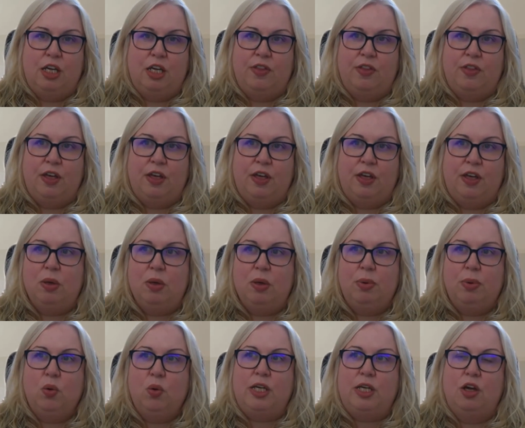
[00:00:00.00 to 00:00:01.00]
If they're going to
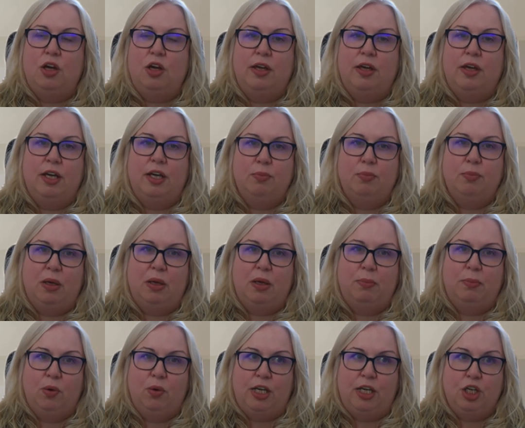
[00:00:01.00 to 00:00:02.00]
employ you, they're going to be
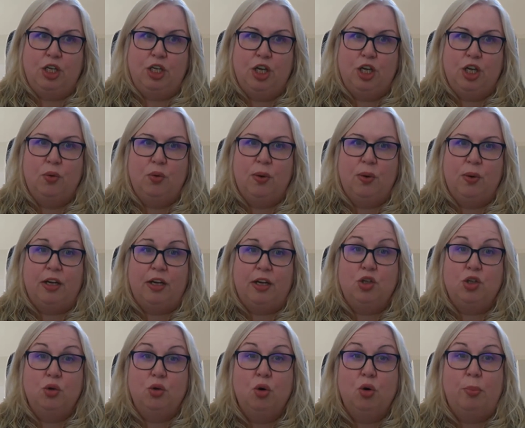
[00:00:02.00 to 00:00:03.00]
employing you and
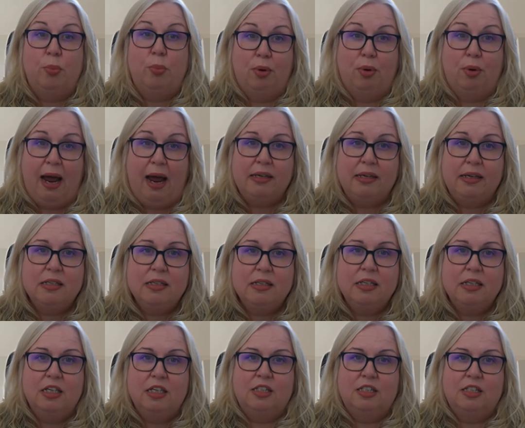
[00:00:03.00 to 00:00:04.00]
your brand.
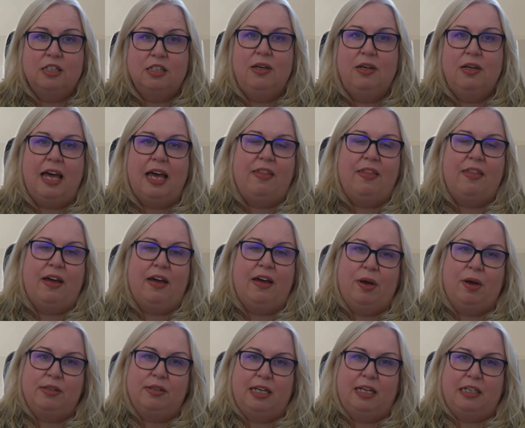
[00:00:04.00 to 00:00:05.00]
So let that
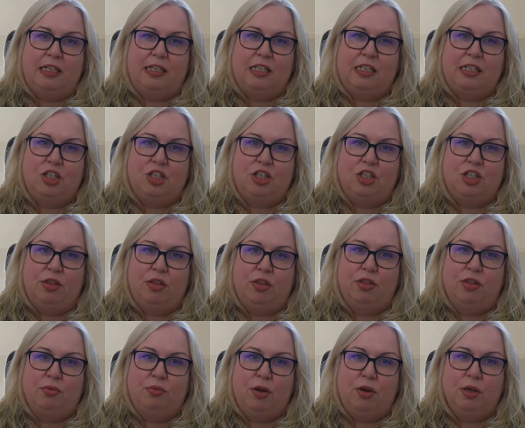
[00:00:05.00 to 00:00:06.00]
personality shine
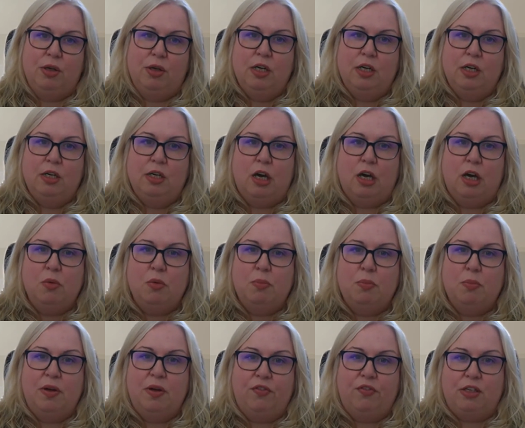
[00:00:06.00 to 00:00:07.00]
through. Don't
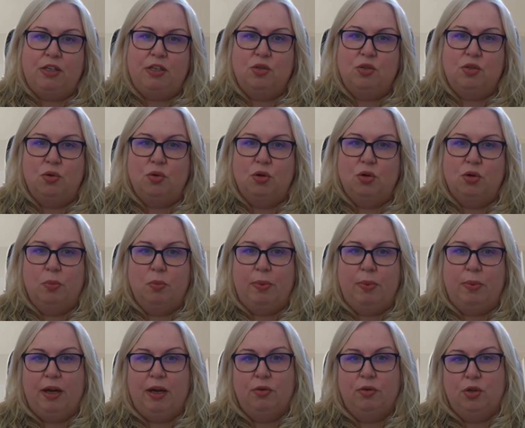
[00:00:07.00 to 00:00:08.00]
be afraid to talk
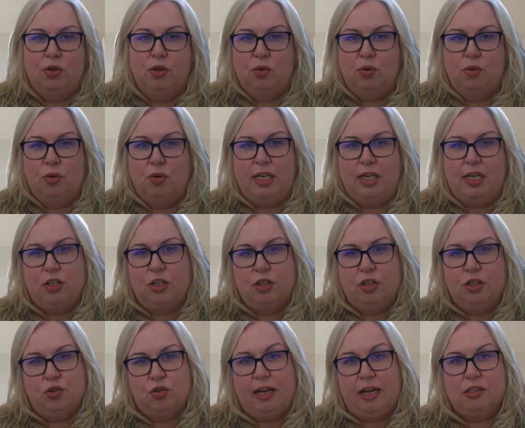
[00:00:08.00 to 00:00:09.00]
about your
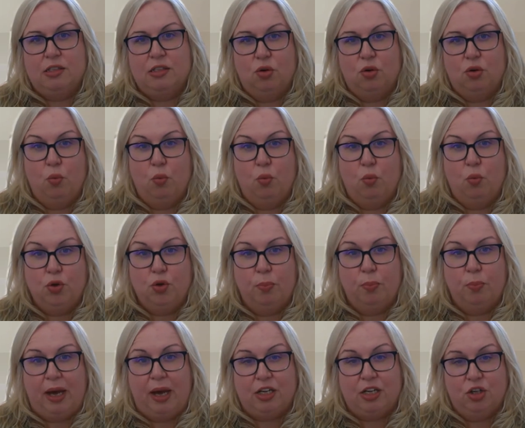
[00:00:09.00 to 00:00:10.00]
interests or what you're
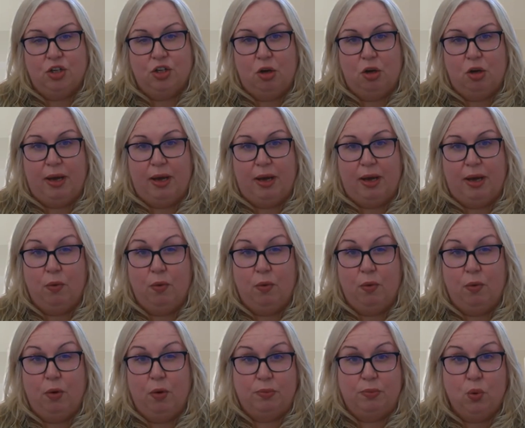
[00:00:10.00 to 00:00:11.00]
passionate about or
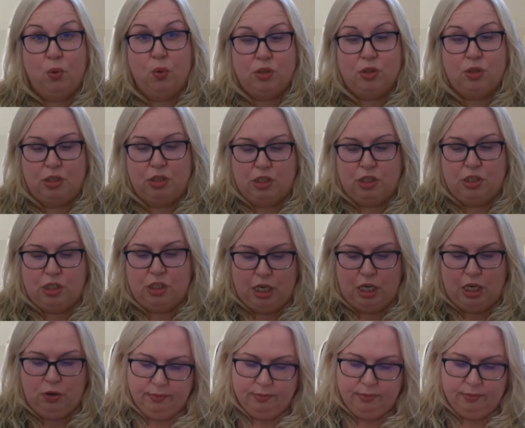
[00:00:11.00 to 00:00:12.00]
what's important to
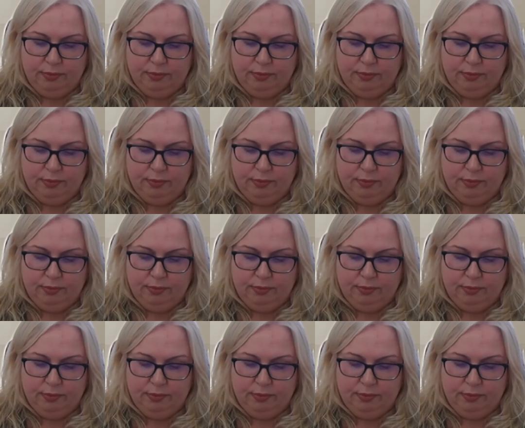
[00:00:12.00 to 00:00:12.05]
you.